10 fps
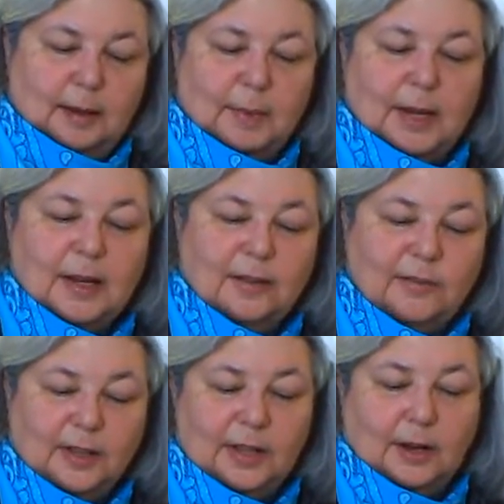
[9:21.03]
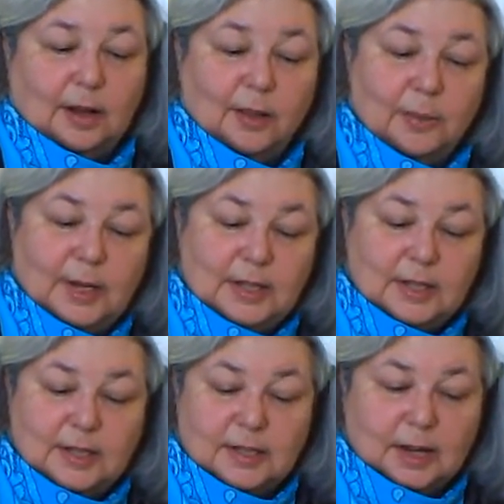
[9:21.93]
I'm not going to fill it all the way
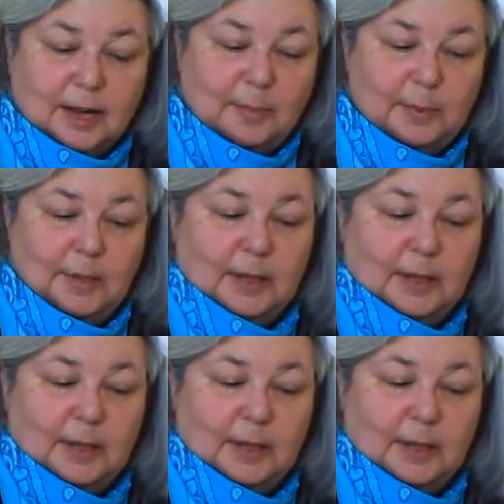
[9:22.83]
to the top,